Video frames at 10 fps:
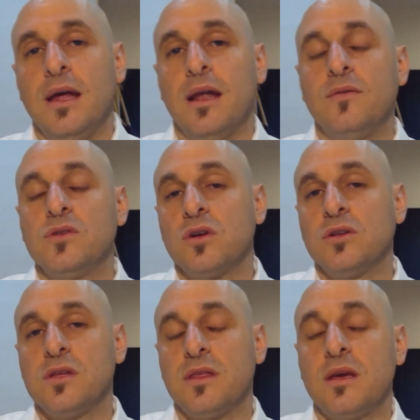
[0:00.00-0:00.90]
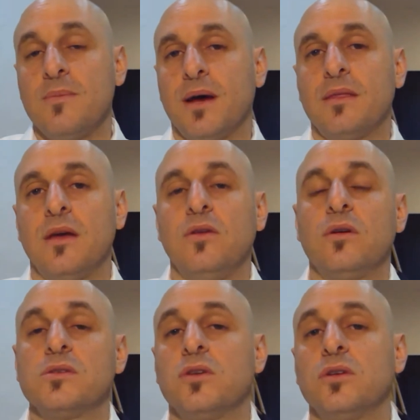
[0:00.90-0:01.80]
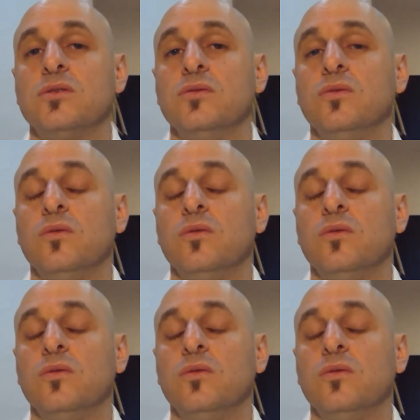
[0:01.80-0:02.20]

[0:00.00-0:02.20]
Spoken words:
Now, if you're starting to think about that, you can start to